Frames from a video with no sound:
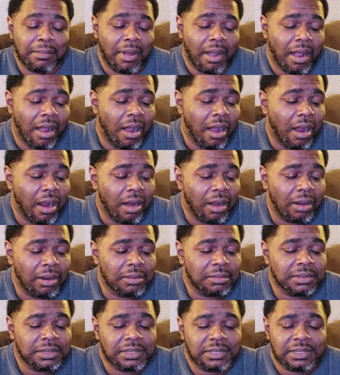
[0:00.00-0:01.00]
my
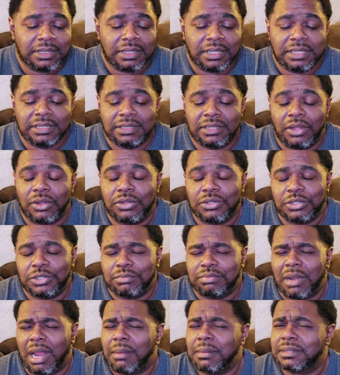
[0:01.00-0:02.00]
arms, as long as you
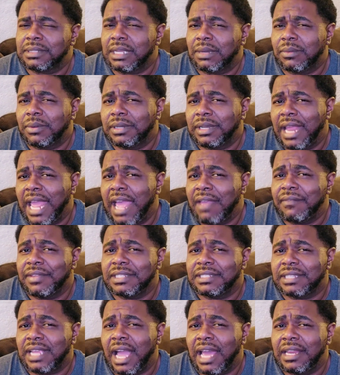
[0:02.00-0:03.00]
promise I wouldn't have
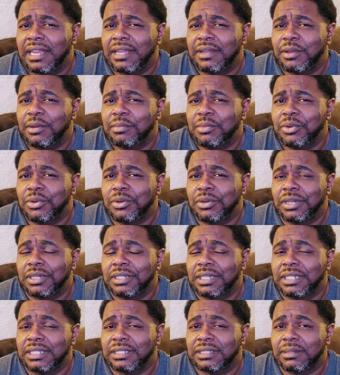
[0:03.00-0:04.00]
anxiety no more and
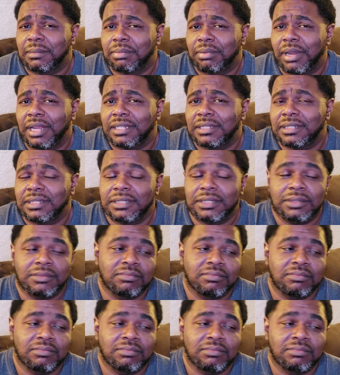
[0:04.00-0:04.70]
this depression.